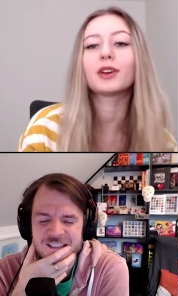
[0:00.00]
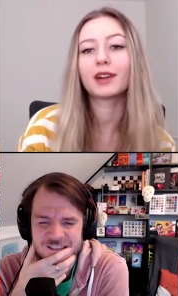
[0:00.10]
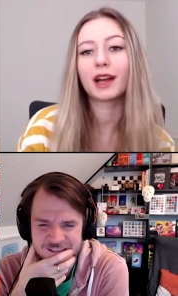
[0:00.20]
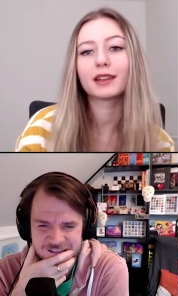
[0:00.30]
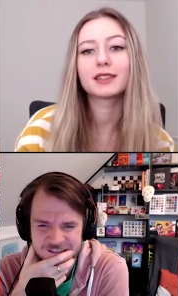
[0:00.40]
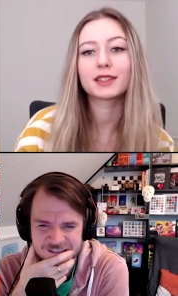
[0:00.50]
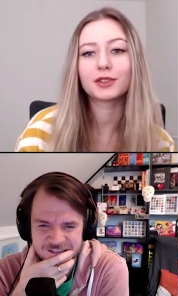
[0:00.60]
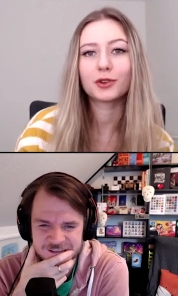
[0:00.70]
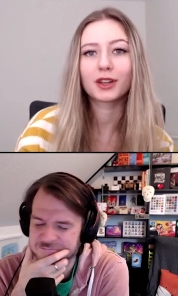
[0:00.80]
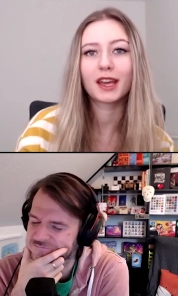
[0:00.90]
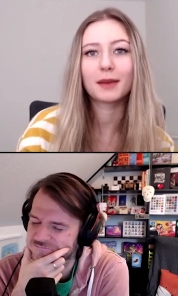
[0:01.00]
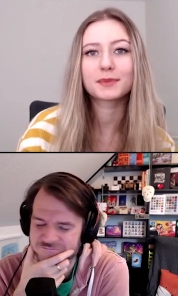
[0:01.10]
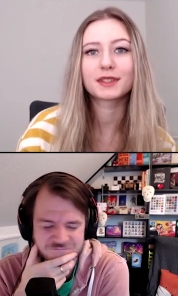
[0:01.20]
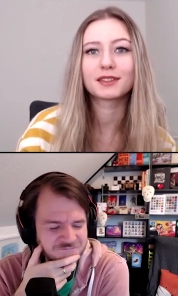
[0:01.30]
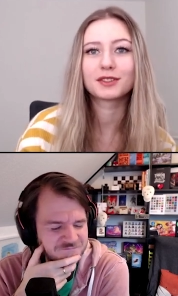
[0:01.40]
Speaker 1: you ever had this in your
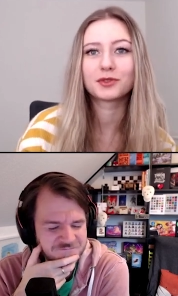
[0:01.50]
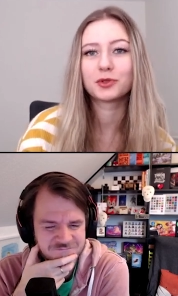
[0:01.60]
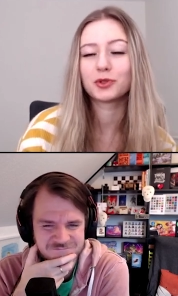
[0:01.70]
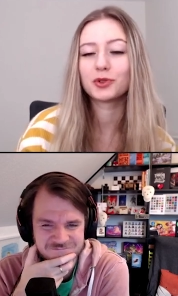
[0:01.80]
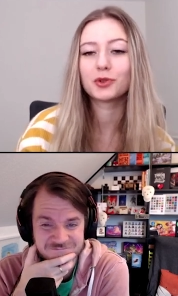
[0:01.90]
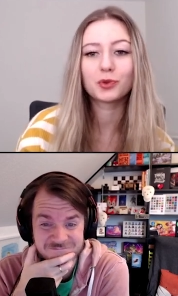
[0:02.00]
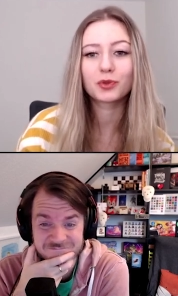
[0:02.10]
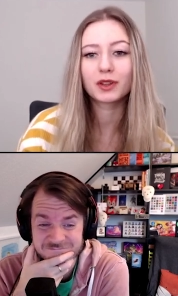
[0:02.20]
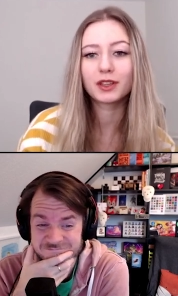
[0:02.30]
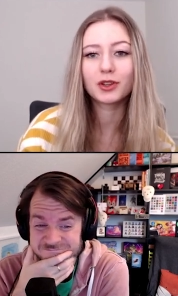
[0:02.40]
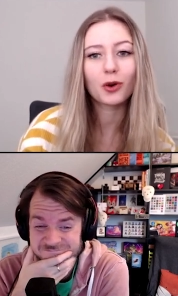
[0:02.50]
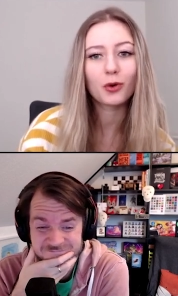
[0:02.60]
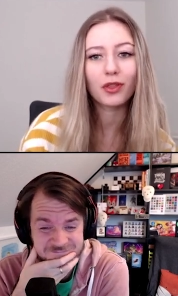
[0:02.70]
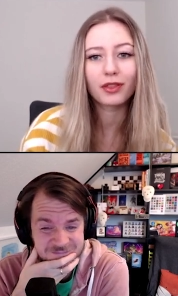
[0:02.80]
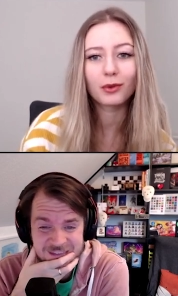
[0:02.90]
games, and do you really know
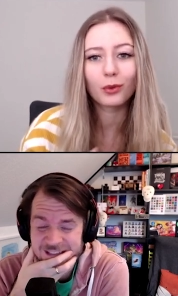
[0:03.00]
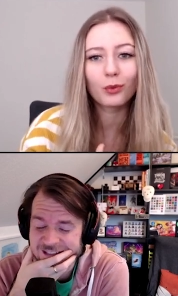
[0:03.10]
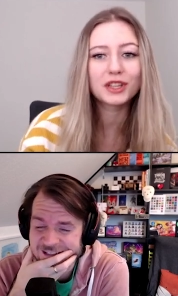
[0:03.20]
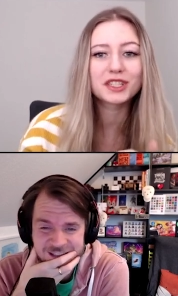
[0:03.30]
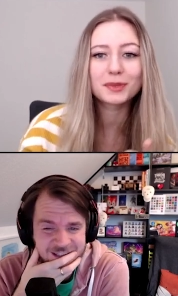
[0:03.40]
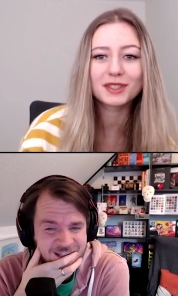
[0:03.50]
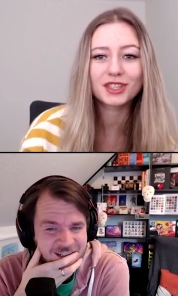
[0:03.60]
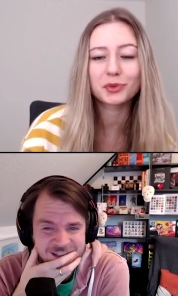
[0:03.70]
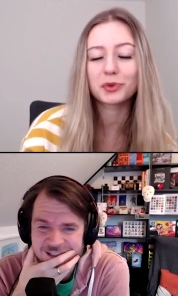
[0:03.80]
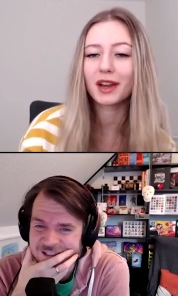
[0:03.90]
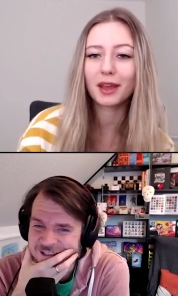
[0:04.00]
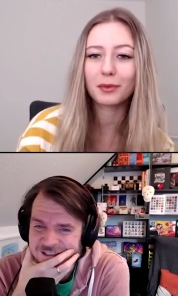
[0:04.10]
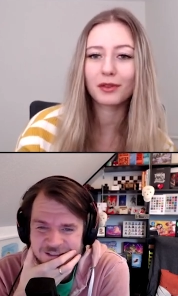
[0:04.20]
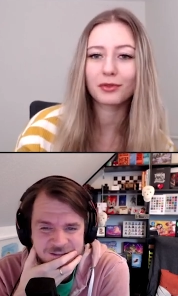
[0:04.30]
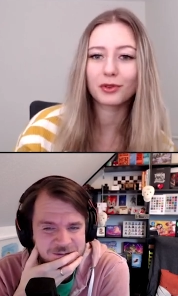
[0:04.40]
which position we're
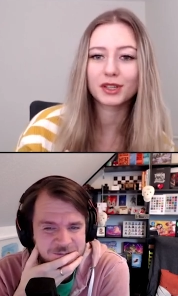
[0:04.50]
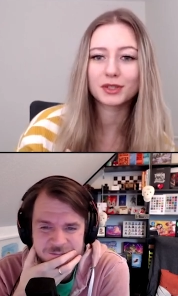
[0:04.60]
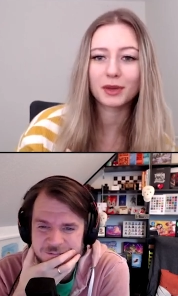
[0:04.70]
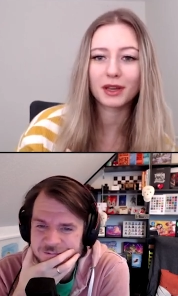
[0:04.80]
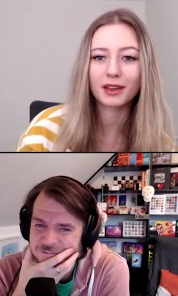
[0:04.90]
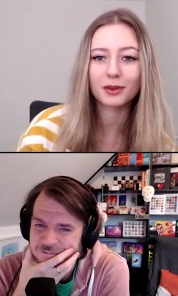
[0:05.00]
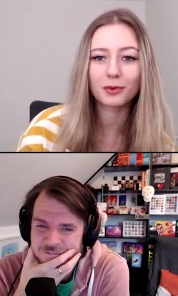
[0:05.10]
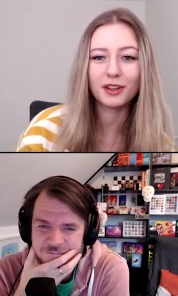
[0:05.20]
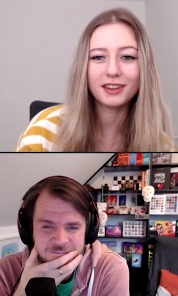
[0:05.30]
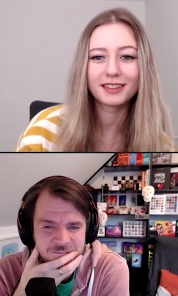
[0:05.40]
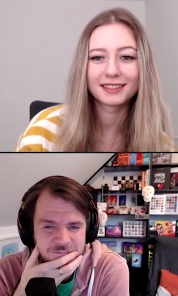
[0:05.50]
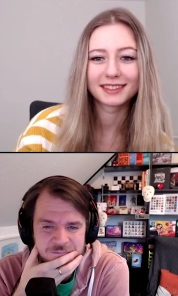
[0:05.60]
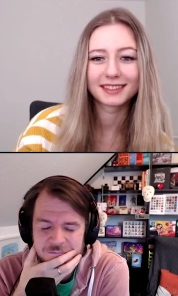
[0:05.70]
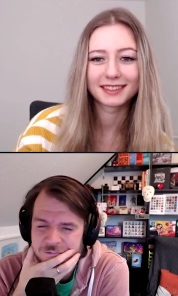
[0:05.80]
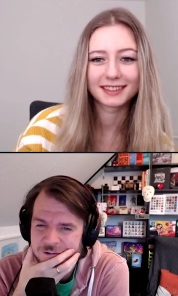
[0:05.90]
aiming for to make it a win?
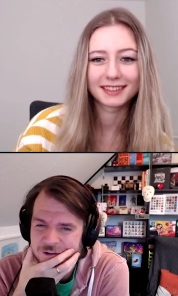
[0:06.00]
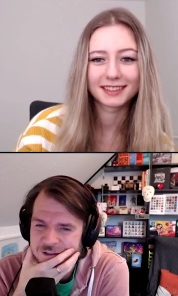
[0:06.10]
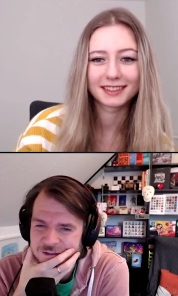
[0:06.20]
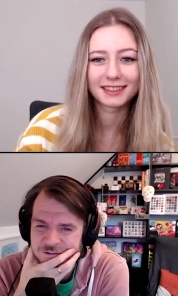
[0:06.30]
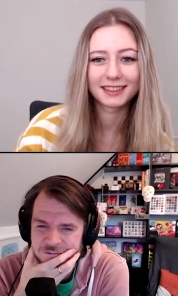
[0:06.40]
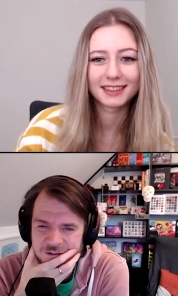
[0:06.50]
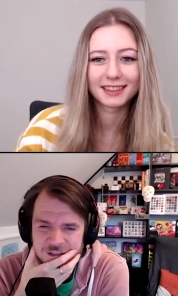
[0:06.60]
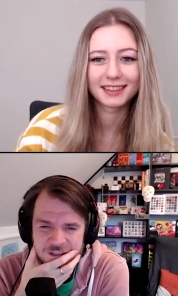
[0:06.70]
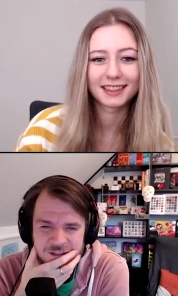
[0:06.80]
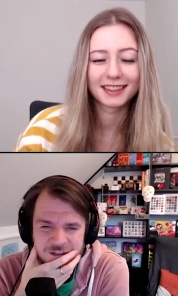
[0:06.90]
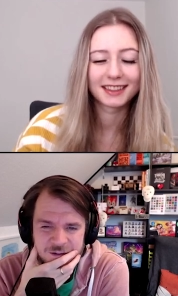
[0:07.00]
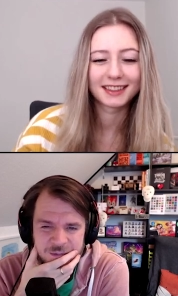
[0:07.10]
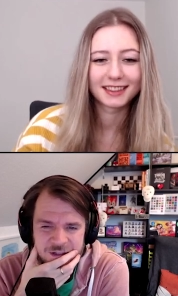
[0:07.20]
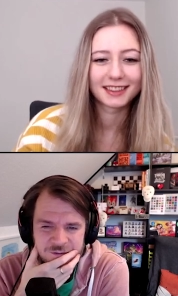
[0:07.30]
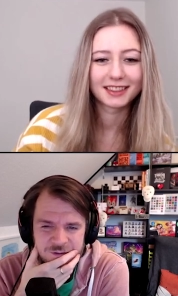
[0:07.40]
Speaker 2: Wouldn't really know,
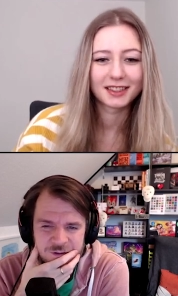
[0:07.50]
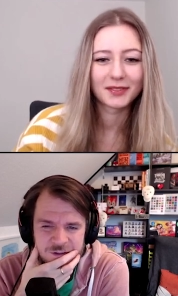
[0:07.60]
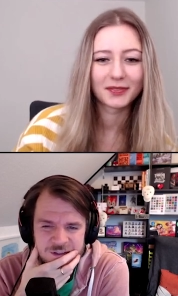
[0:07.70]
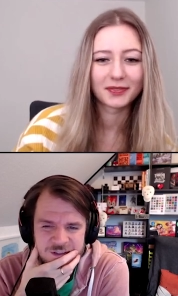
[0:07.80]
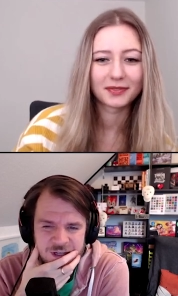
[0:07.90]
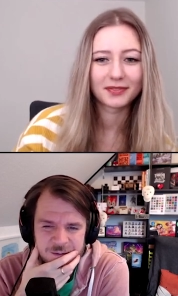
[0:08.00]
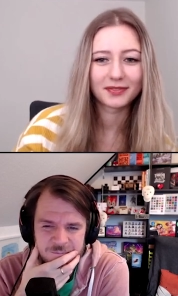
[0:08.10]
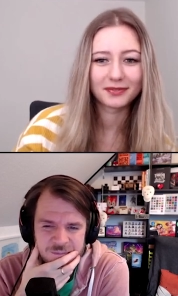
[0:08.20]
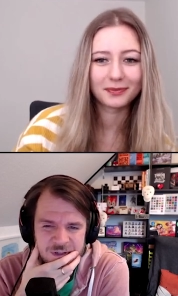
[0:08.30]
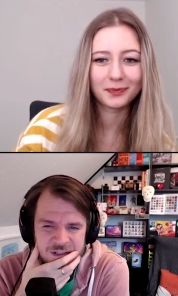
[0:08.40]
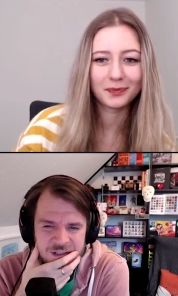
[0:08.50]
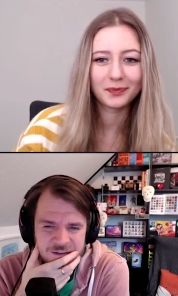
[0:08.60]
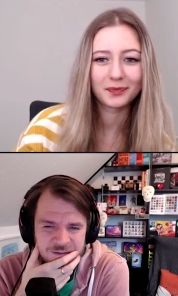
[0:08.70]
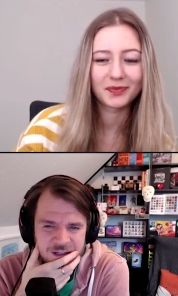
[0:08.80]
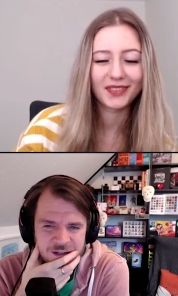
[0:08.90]
but of course I believe
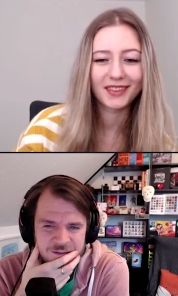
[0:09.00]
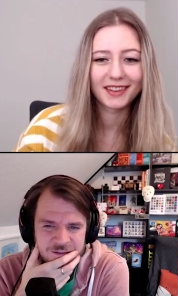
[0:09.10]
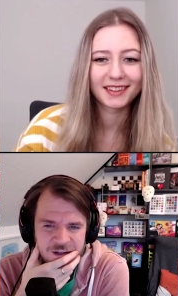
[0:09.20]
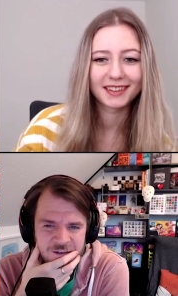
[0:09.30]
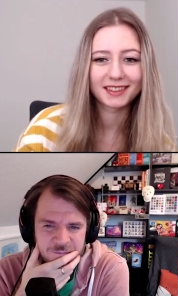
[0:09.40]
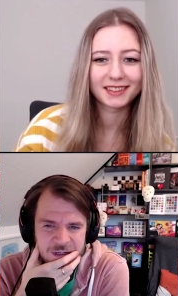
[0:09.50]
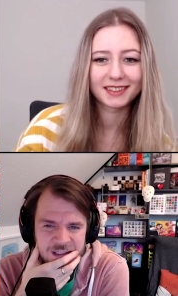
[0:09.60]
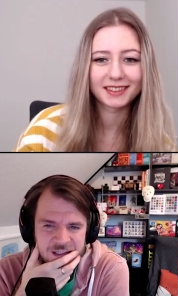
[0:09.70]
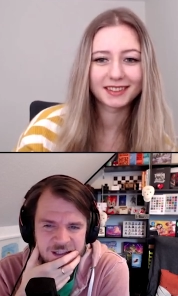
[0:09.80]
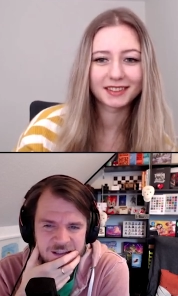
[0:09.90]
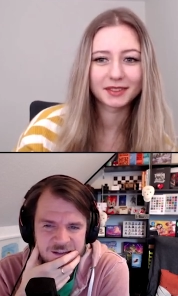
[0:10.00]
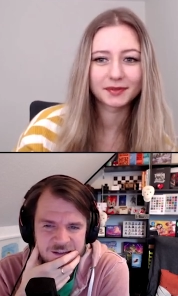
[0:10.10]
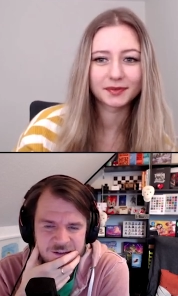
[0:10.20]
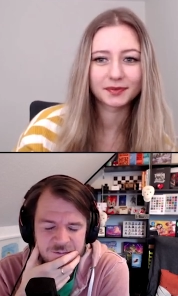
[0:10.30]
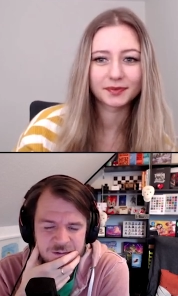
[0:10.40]
I have to have my king and the
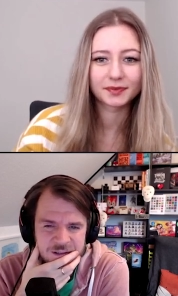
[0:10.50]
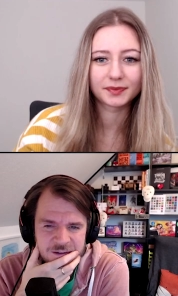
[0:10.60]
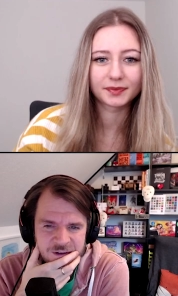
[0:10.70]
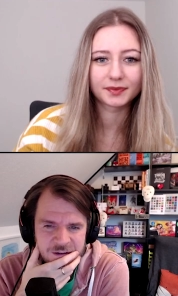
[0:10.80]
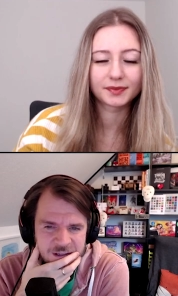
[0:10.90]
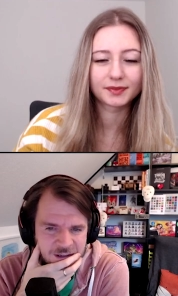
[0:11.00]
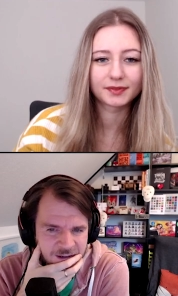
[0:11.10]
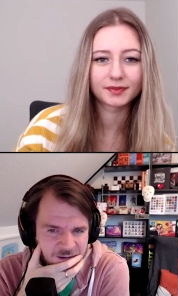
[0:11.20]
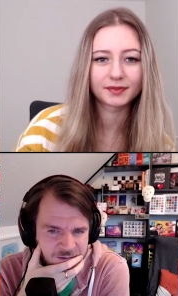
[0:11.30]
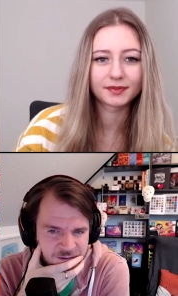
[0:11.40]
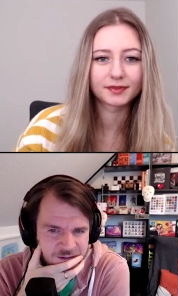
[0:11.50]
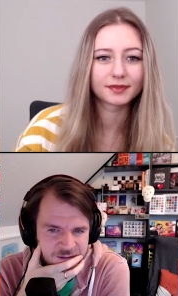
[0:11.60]
queen very close,